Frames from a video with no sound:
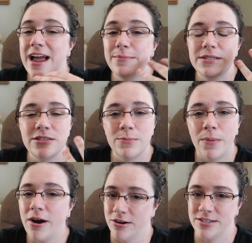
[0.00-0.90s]
I am
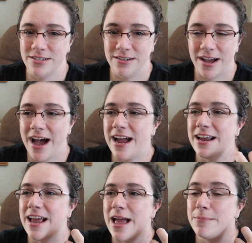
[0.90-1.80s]
smart,
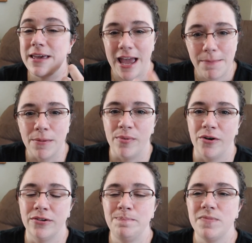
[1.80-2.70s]
I am
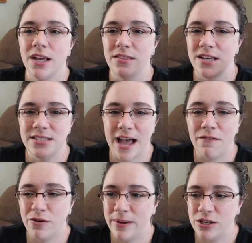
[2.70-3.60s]
capable. These
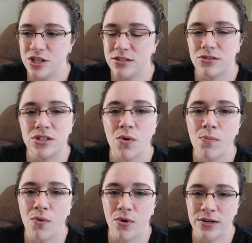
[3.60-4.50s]
affirmations are so
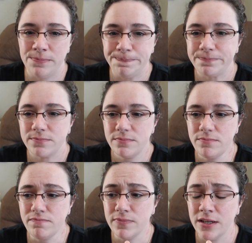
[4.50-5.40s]
important,
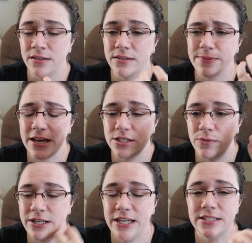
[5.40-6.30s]
because
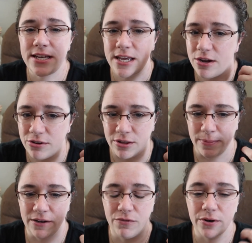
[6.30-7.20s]
we need to hear
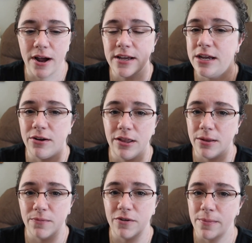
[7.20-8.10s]
them, and if we're not hearing
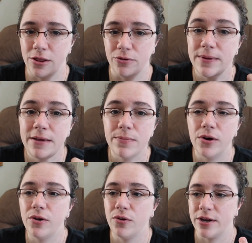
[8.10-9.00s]
them from other
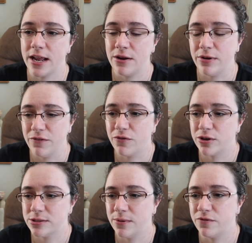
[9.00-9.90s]
people or getting
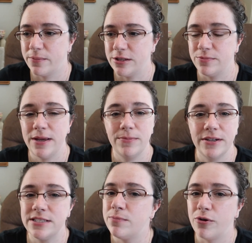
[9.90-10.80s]
reinforcement from other people,
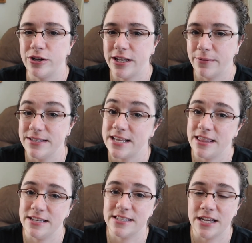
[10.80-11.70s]
it's important that we
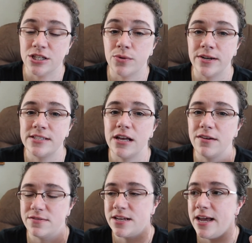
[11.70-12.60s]
say these things to
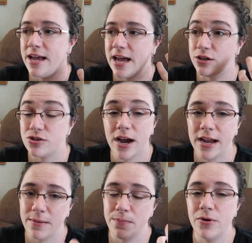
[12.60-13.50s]
ourselves and
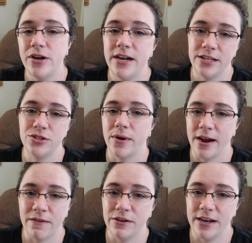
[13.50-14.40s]
try and put it into our
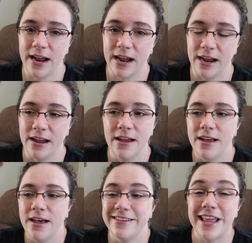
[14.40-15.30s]
everyday
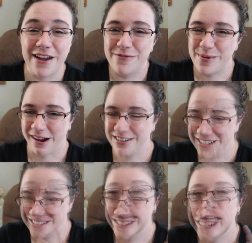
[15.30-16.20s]
life
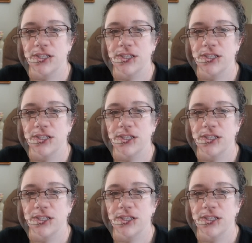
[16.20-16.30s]
practice.